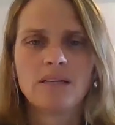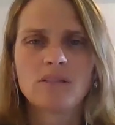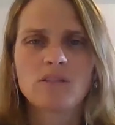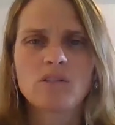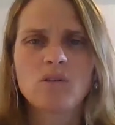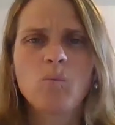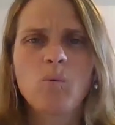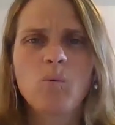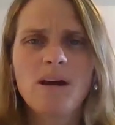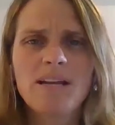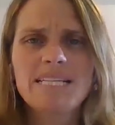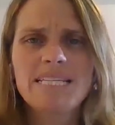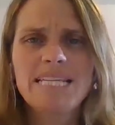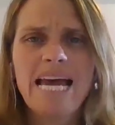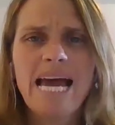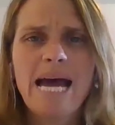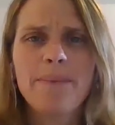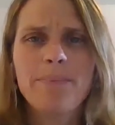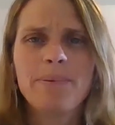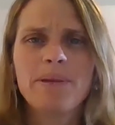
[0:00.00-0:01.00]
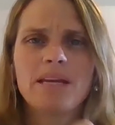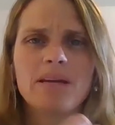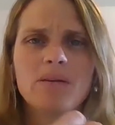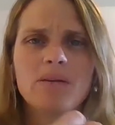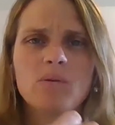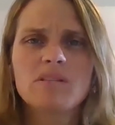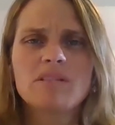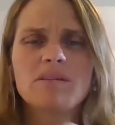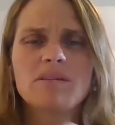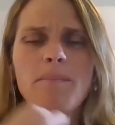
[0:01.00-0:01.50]
So what is happening?
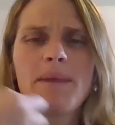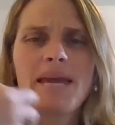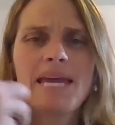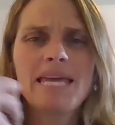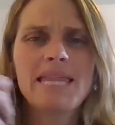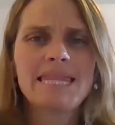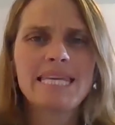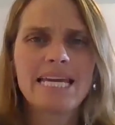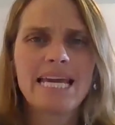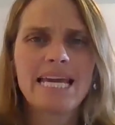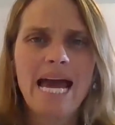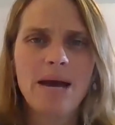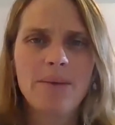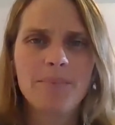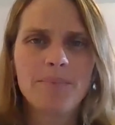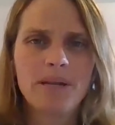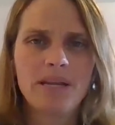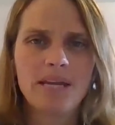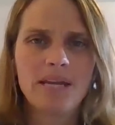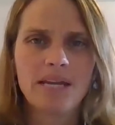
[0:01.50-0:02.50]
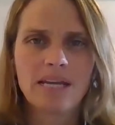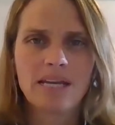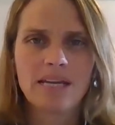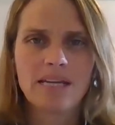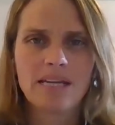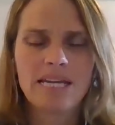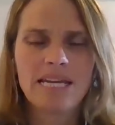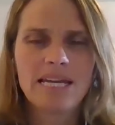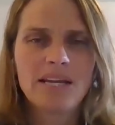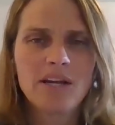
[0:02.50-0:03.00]
What's the main thing happening
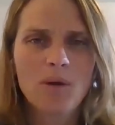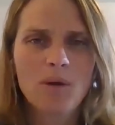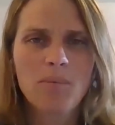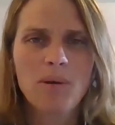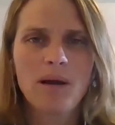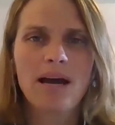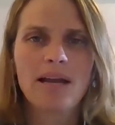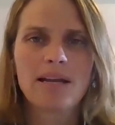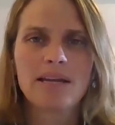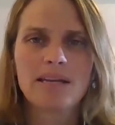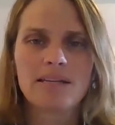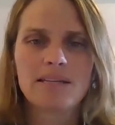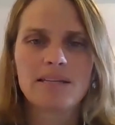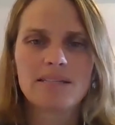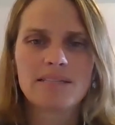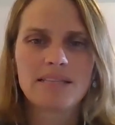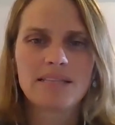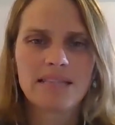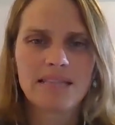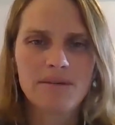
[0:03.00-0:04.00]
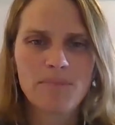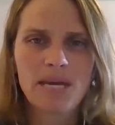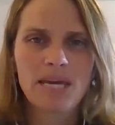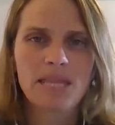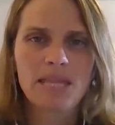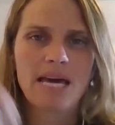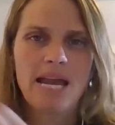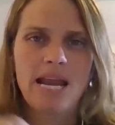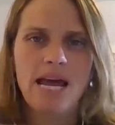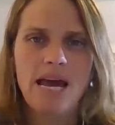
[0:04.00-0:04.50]
in our bodies that make
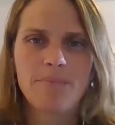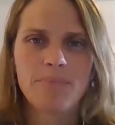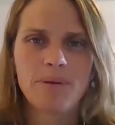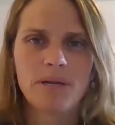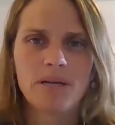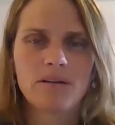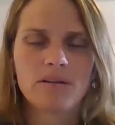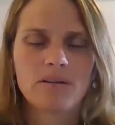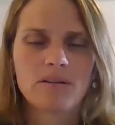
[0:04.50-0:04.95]
that happen?